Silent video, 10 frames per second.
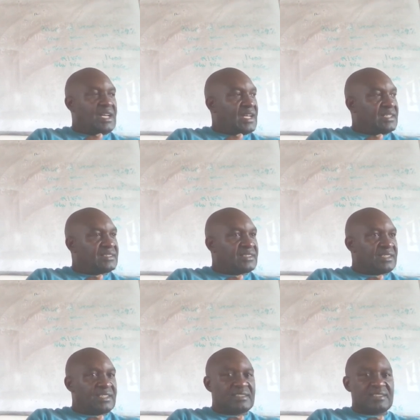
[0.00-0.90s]
and
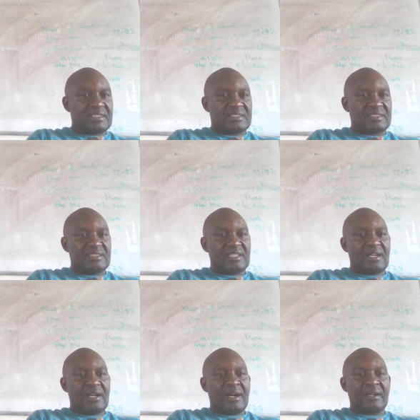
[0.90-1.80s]
statistics
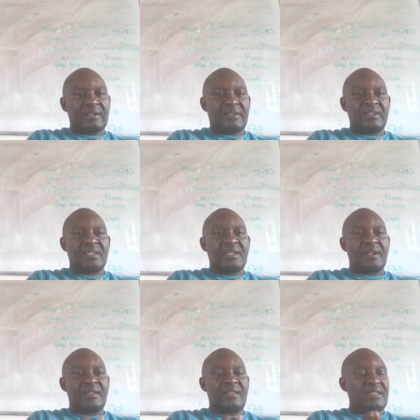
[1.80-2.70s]
are
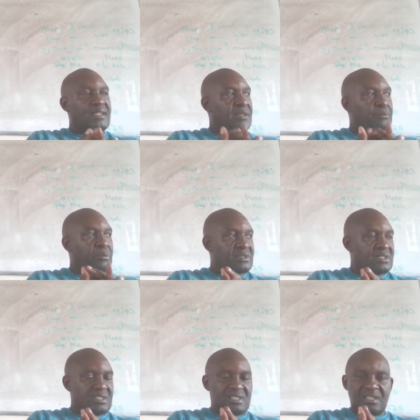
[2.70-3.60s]
critically
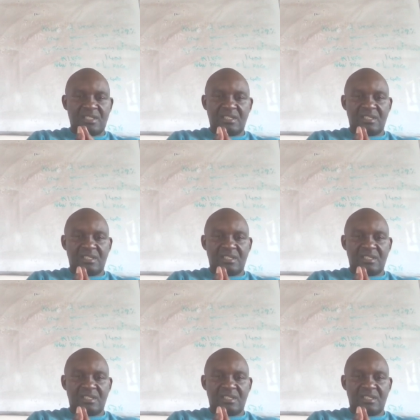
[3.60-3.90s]
important.